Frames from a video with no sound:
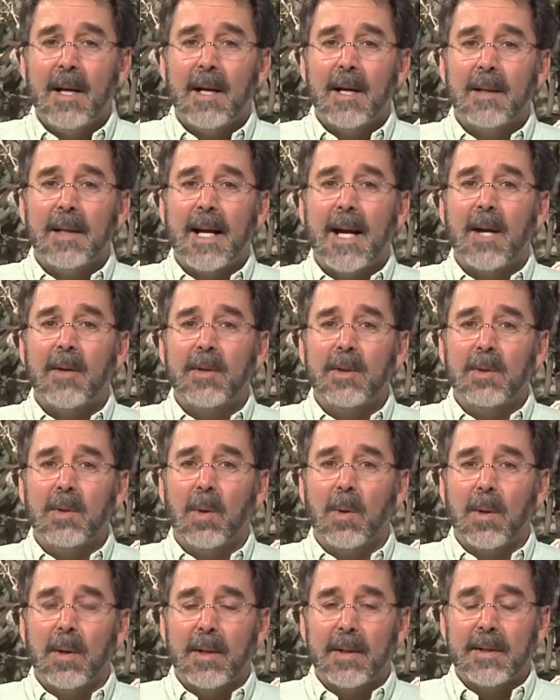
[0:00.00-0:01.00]
Allow the
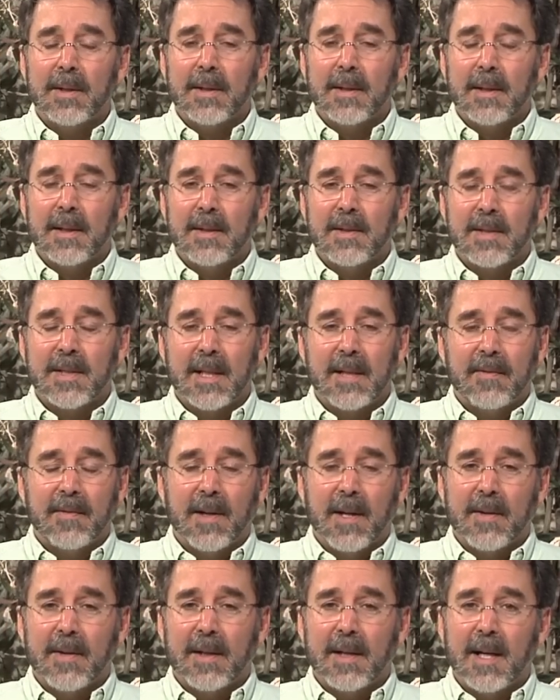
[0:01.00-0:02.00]
Lord and say,
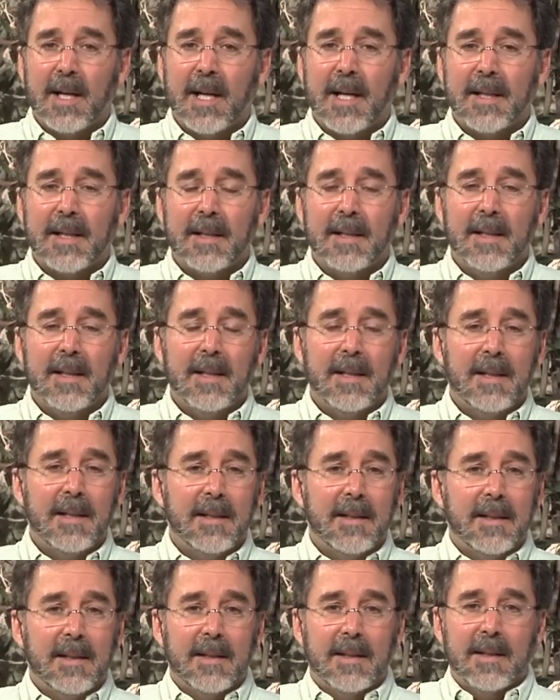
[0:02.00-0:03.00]
"Father God,
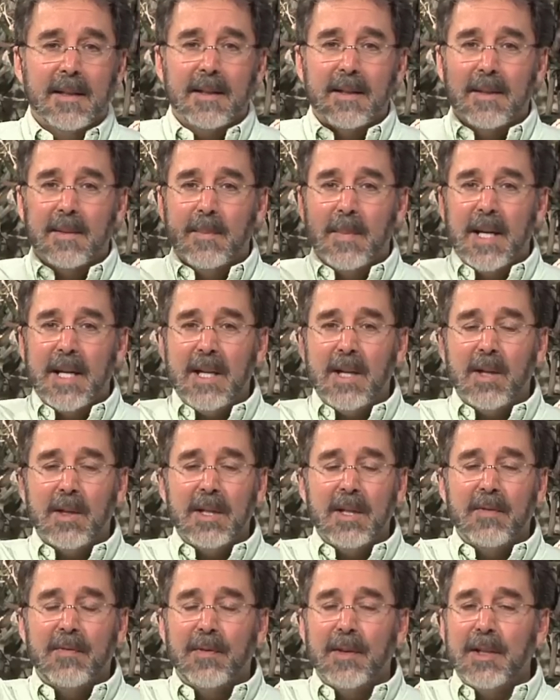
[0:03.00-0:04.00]
many are
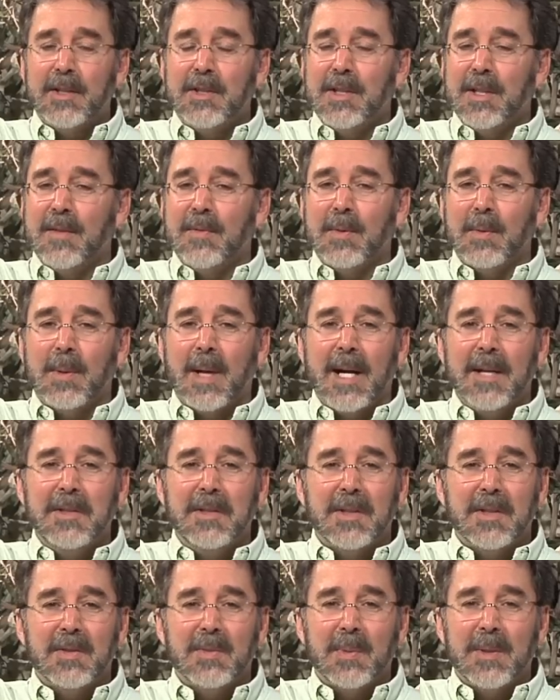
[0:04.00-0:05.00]
the affliction of the
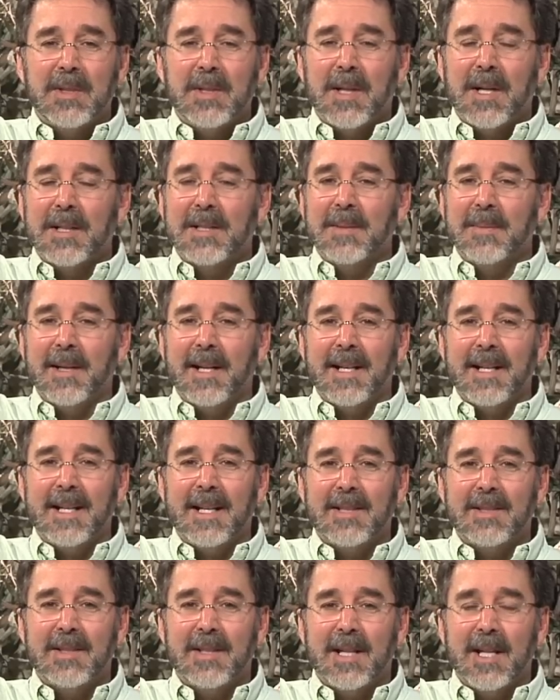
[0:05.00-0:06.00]
righteous." We talked about it
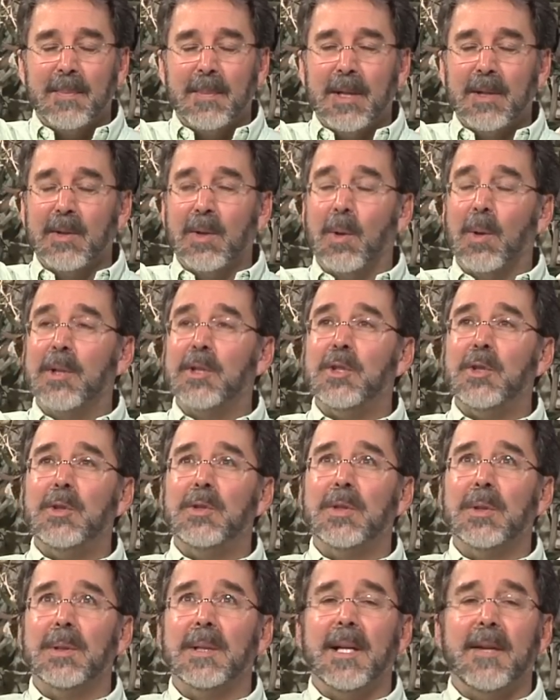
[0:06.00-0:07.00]
yesterday. But Lord, you
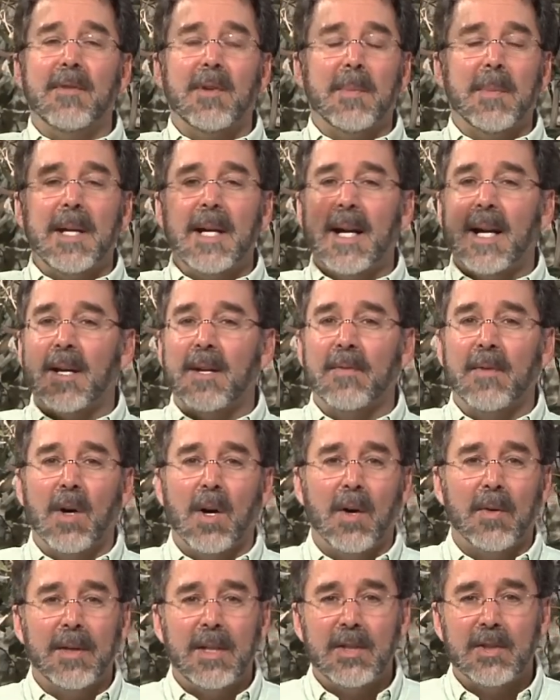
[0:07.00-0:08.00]
deliver me out of
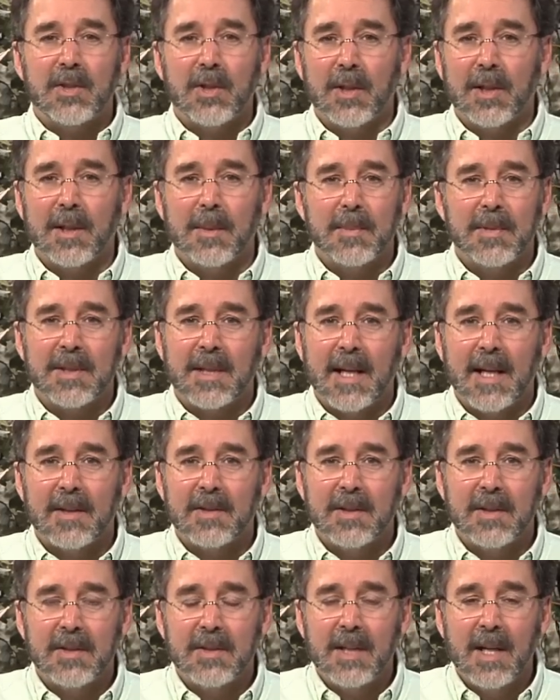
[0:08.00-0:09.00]
all these
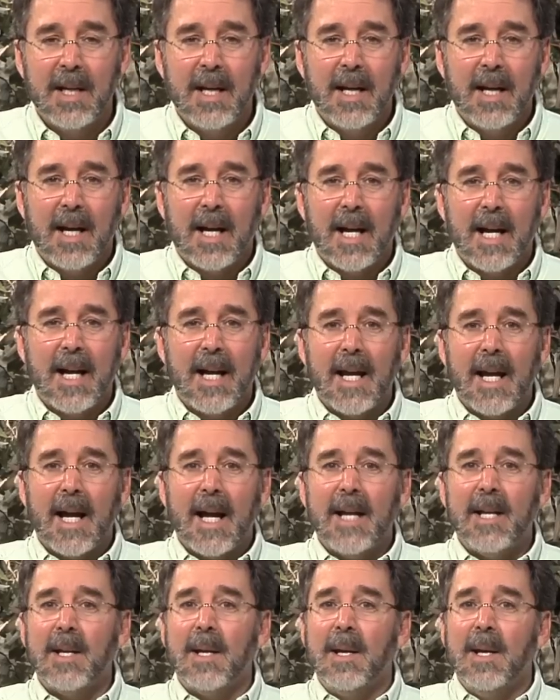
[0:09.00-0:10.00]
circumstances.
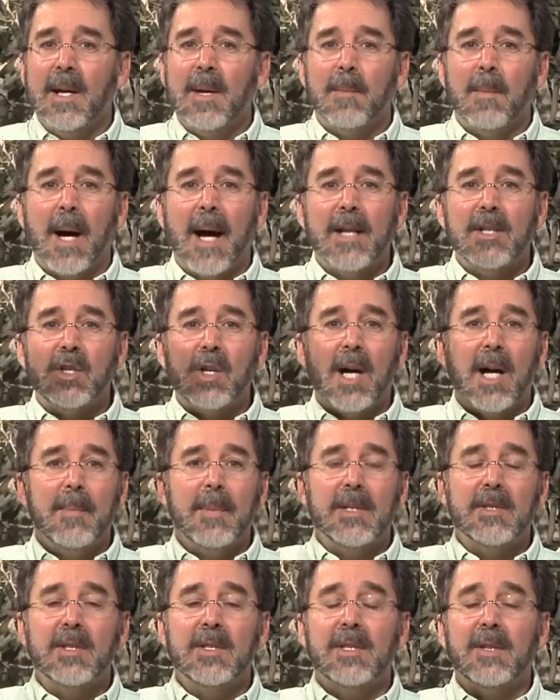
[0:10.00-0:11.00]
My job
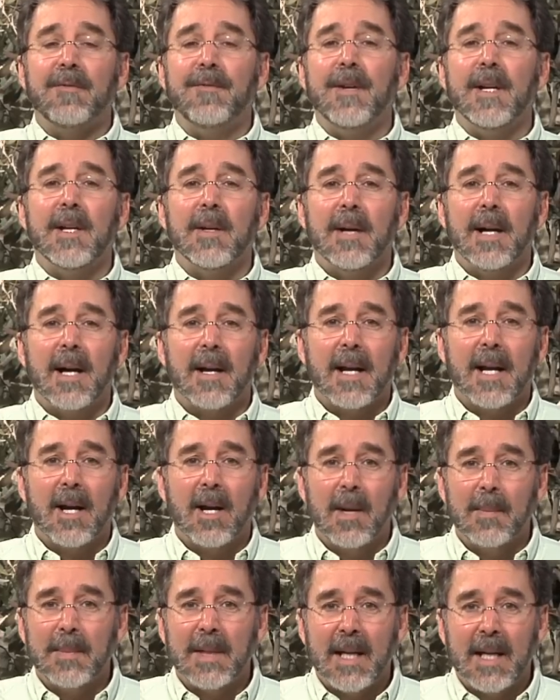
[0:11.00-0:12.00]
isn't to figure out how
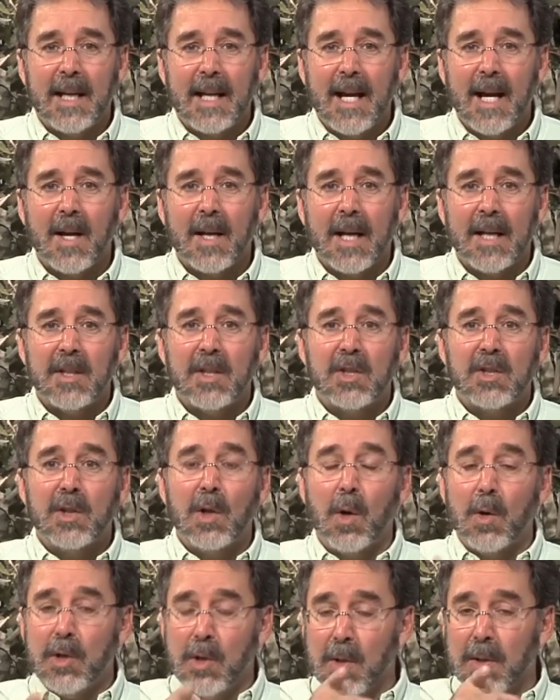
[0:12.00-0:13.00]
I'm getting out. I just
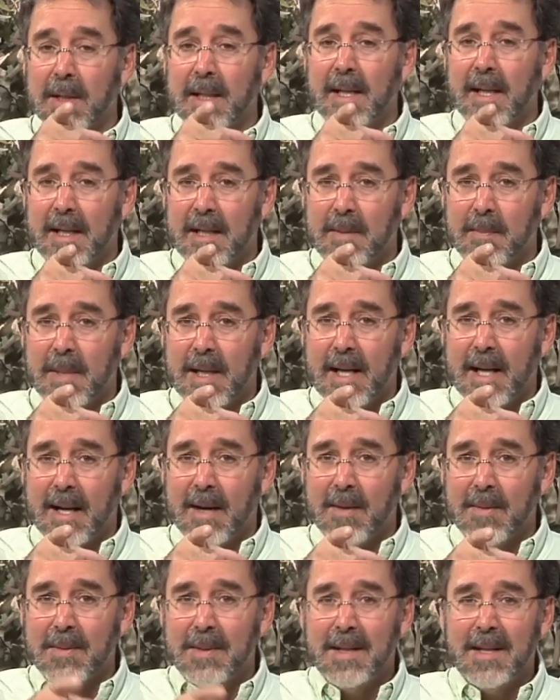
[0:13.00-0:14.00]
know you're getting me
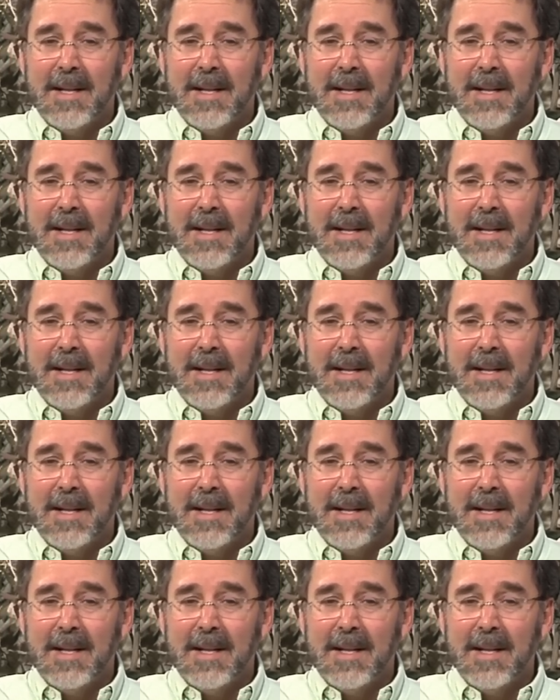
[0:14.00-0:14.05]
out.